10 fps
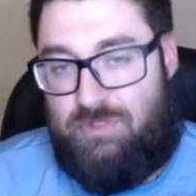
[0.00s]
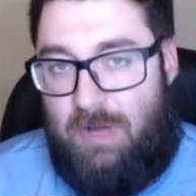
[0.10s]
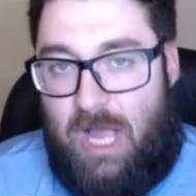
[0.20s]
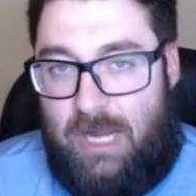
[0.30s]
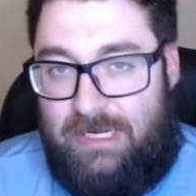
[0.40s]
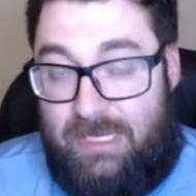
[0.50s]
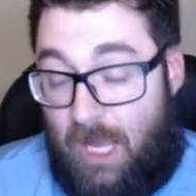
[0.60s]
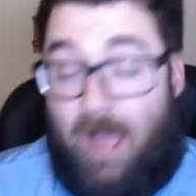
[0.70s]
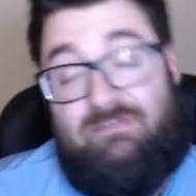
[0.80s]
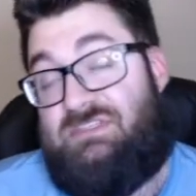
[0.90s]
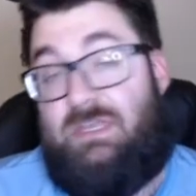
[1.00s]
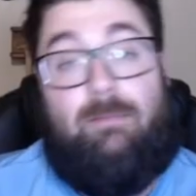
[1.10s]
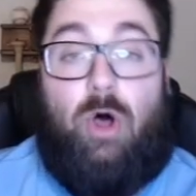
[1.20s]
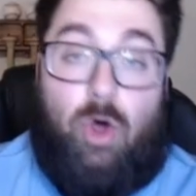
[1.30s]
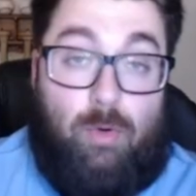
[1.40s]
Mahogany. Obviously,
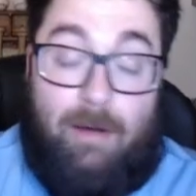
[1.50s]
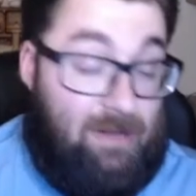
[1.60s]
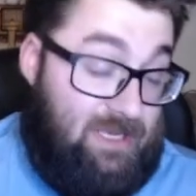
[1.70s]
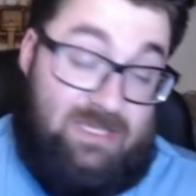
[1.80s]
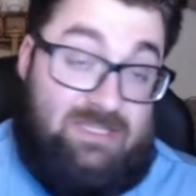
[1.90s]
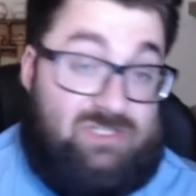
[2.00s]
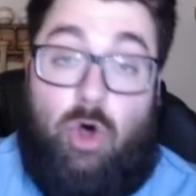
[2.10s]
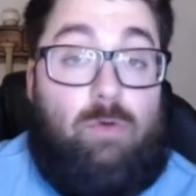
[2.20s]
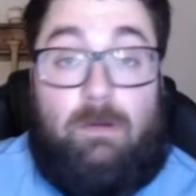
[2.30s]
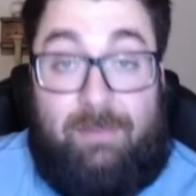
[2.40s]
it's a homer